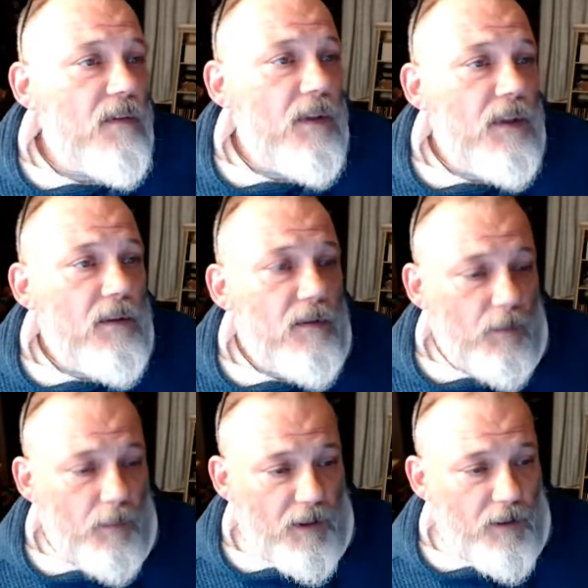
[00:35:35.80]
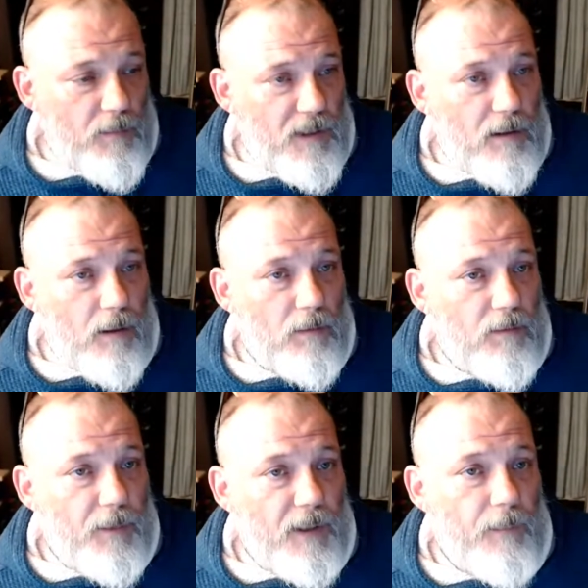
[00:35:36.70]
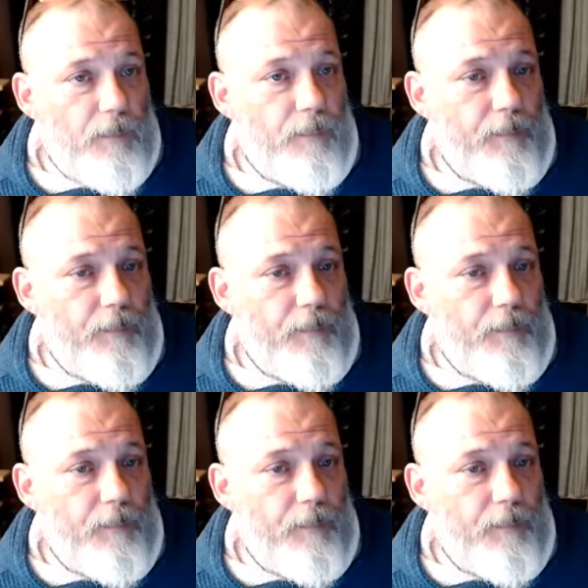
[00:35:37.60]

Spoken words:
see, somebody bedonked me.